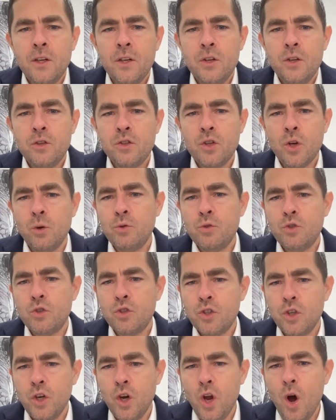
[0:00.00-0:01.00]
So
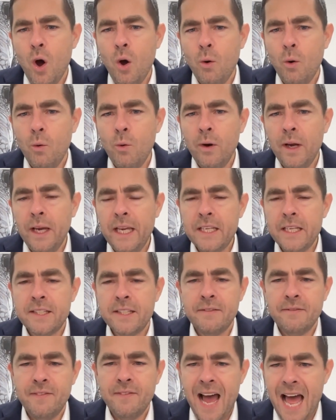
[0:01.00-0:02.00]
slow is
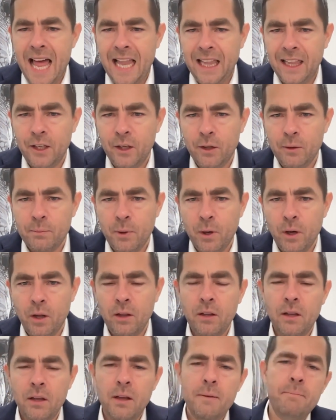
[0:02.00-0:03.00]

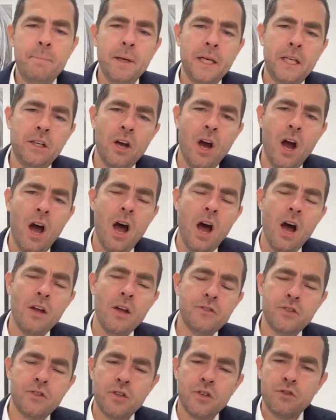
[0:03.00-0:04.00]
valuable
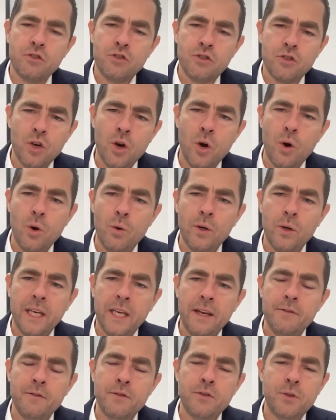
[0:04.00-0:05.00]
because slow
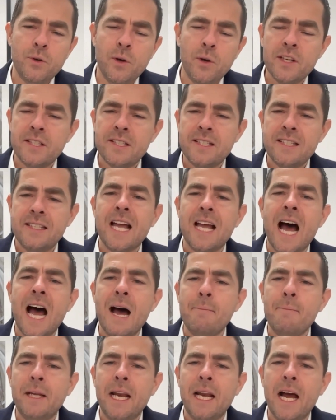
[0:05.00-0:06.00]
gives you a
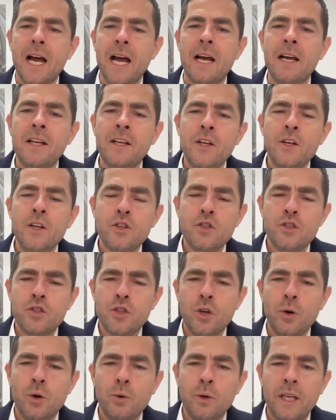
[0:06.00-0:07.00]
stamina,
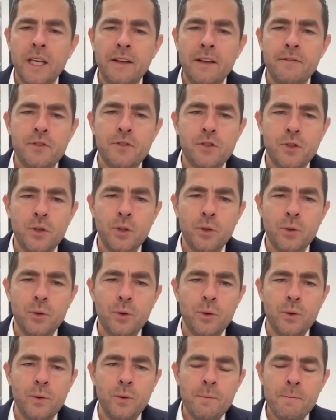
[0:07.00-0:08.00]
slow gives
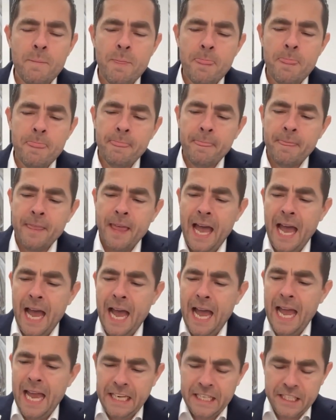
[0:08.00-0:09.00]
you
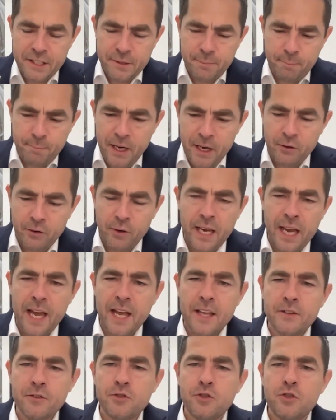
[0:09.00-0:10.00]

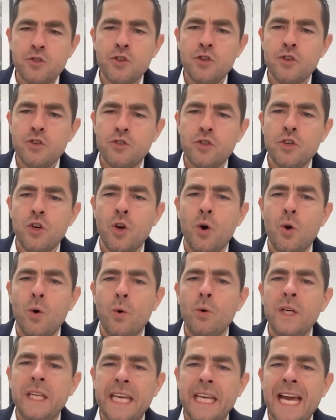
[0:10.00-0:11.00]
experience,
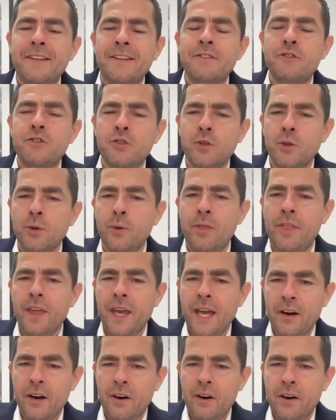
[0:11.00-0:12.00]
slow gets you
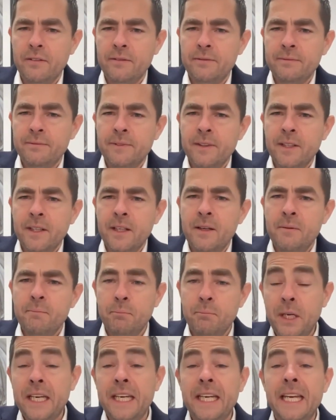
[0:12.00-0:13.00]
there.
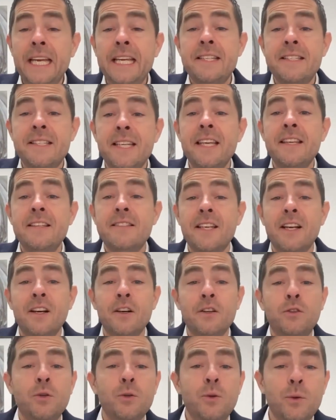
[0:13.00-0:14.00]
But it is easier
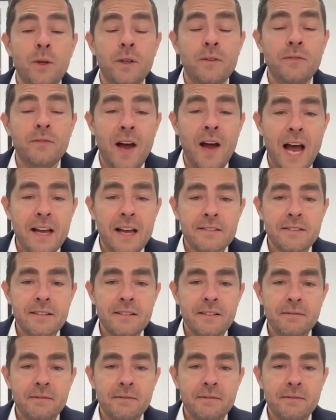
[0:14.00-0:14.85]
to do it fast